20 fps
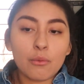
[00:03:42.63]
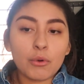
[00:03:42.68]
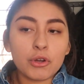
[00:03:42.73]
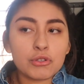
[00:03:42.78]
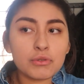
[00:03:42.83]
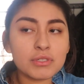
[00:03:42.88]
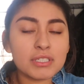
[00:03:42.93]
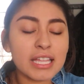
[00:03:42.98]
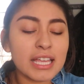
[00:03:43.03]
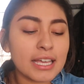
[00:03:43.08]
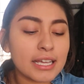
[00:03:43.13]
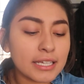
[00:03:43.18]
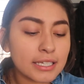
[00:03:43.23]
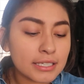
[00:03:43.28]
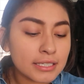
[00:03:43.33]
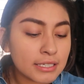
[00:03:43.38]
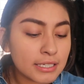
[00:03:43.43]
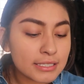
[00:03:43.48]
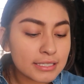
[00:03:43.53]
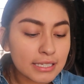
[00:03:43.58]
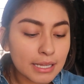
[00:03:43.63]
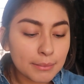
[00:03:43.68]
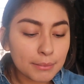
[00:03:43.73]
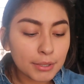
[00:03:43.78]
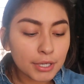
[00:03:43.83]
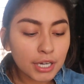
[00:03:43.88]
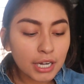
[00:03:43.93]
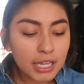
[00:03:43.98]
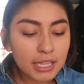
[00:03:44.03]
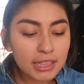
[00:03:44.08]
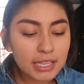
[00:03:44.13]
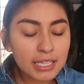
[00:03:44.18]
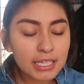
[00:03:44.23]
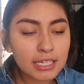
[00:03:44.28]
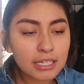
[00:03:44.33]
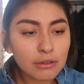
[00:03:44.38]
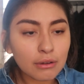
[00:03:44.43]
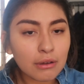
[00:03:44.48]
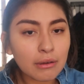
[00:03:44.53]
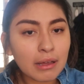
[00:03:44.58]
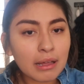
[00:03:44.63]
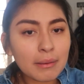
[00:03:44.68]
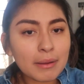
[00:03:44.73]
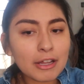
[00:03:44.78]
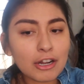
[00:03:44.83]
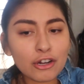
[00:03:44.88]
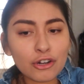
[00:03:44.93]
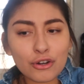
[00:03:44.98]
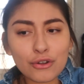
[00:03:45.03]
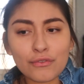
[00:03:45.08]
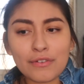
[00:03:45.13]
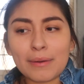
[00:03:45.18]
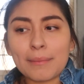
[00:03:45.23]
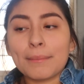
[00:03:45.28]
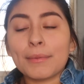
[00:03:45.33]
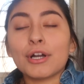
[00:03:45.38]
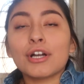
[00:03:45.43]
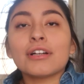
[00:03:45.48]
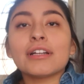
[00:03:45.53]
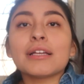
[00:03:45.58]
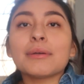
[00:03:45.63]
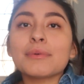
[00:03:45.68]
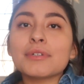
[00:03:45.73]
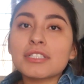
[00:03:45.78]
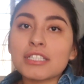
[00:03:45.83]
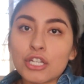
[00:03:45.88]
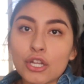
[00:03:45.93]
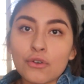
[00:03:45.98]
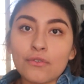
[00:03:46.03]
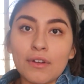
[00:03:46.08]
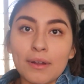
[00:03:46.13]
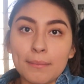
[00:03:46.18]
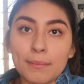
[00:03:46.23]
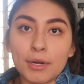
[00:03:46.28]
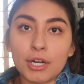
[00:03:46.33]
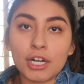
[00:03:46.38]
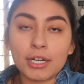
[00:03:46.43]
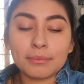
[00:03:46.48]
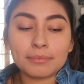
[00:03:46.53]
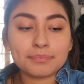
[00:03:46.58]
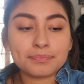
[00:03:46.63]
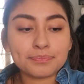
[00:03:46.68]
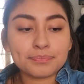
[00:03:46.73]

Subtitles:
which was like in December, I think, or November. It was in November